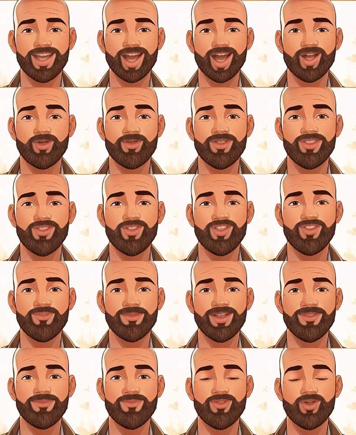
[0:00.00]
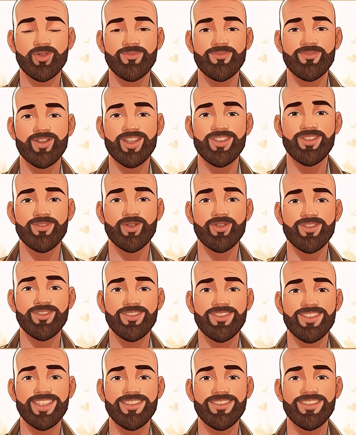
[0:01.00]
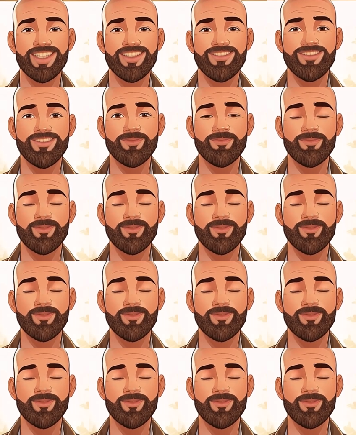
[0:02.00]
I'll reserve my full thoughts on Seedance,